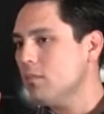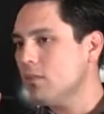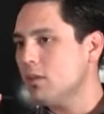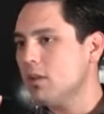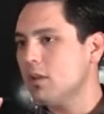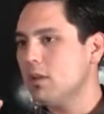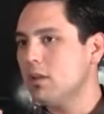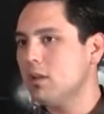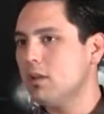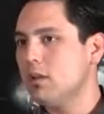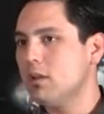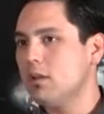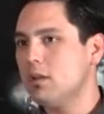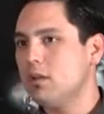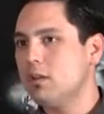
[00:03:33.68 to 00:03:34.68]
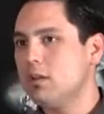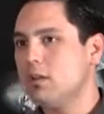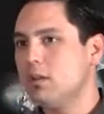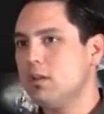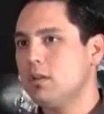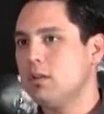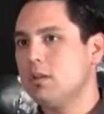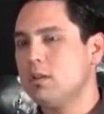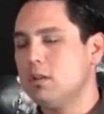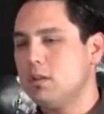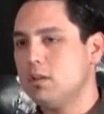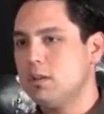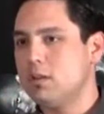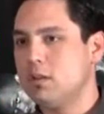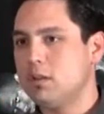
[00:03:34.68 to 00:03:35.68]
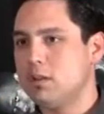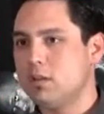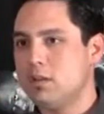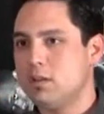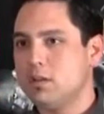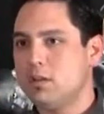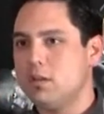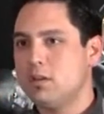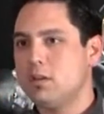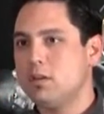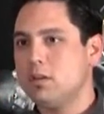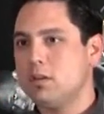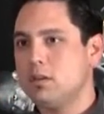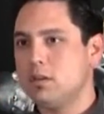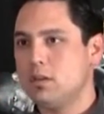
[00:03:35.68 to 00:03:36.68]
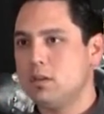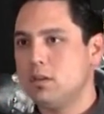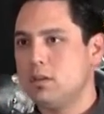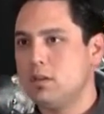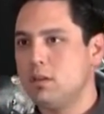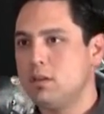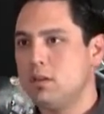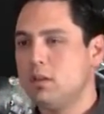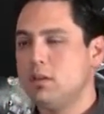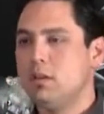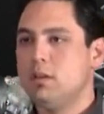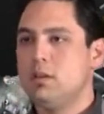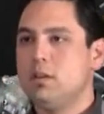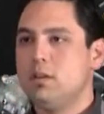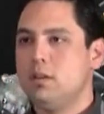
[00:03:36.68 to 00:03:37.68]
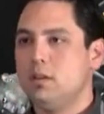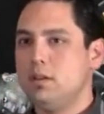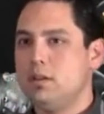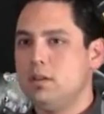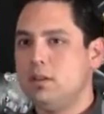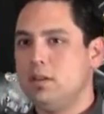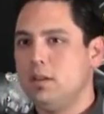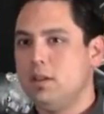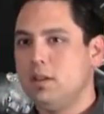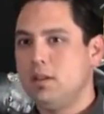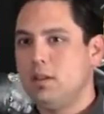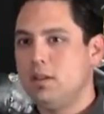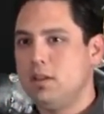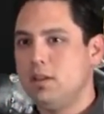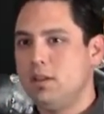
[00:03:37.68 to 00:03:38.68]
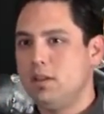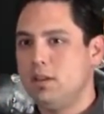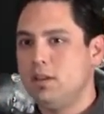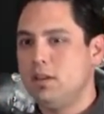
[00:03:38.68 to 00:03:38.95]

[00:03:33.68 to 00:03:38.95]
(silent)